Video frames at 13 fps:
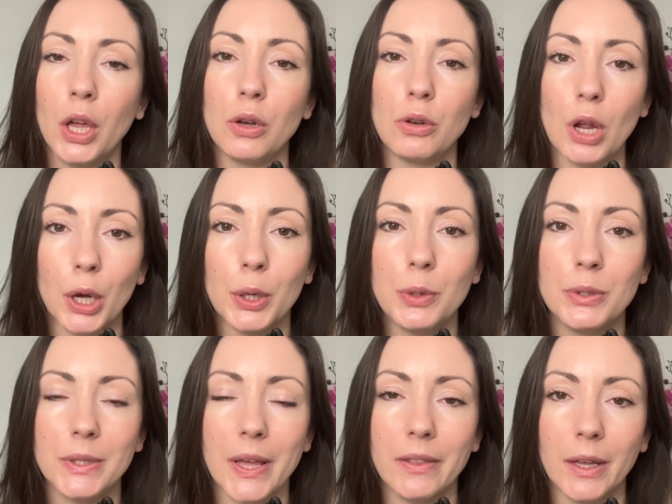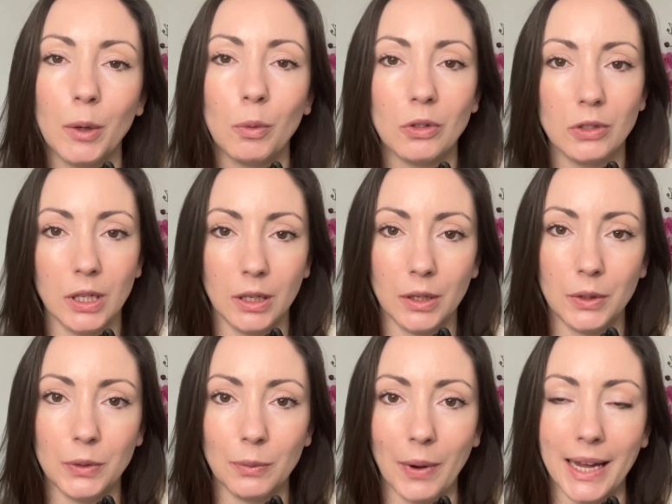knows that they want to
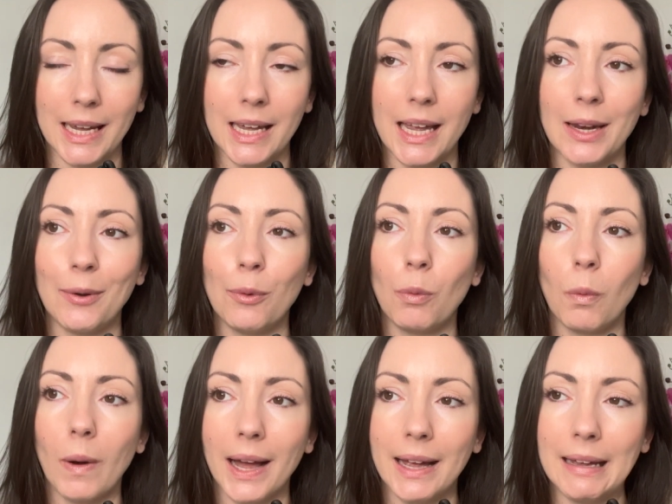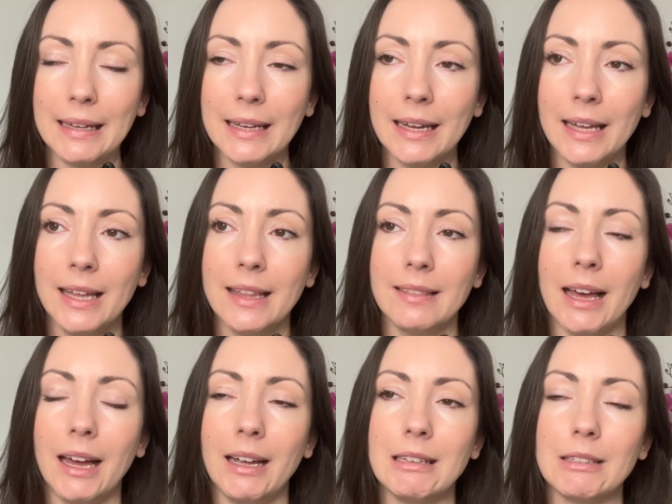lose weight in a way
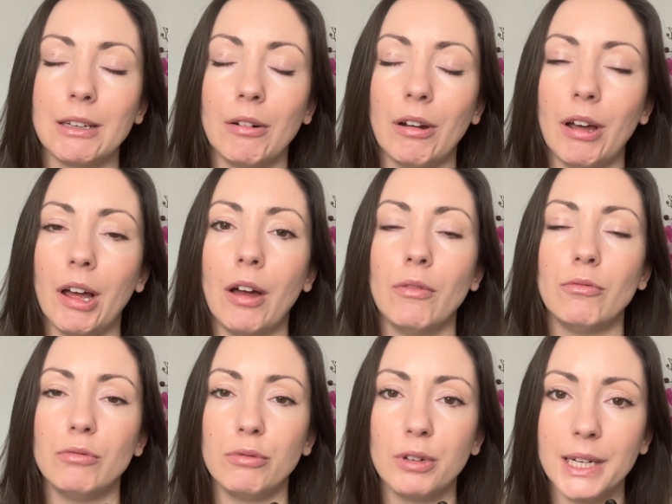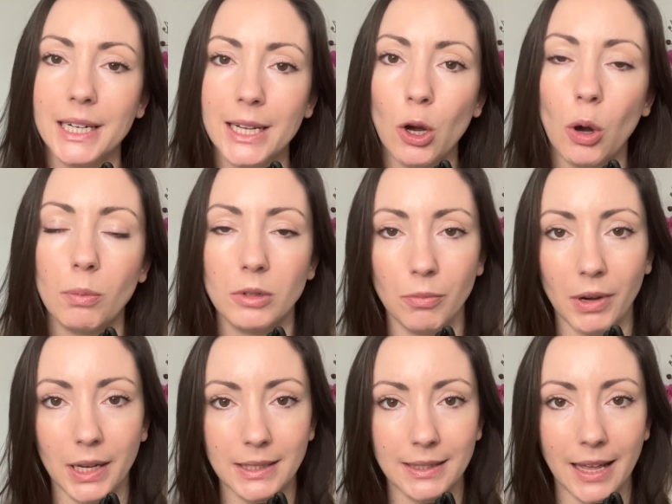that is going to really
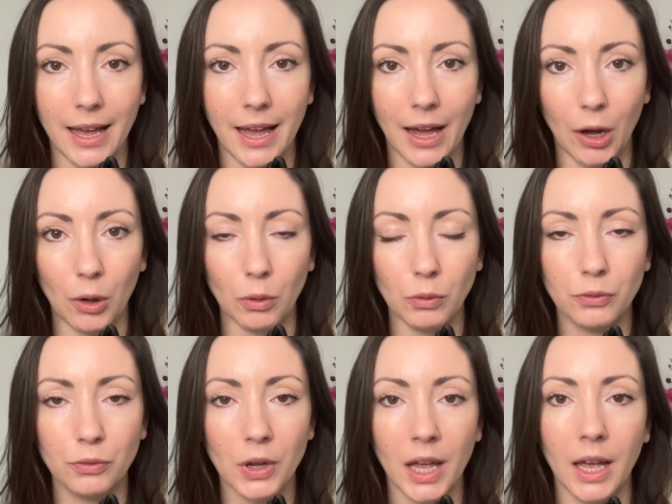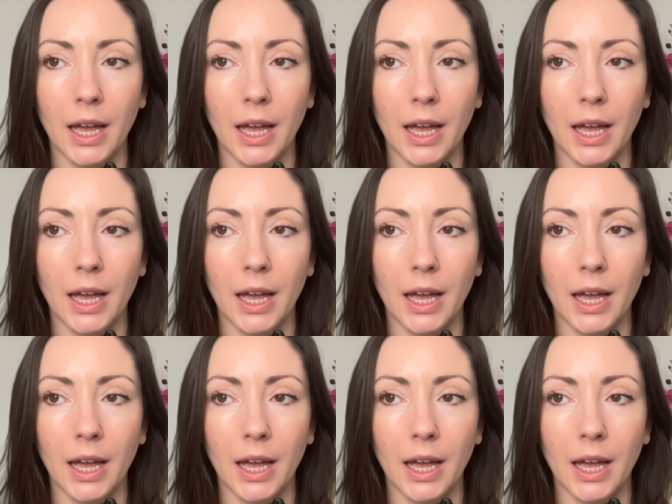optimize their health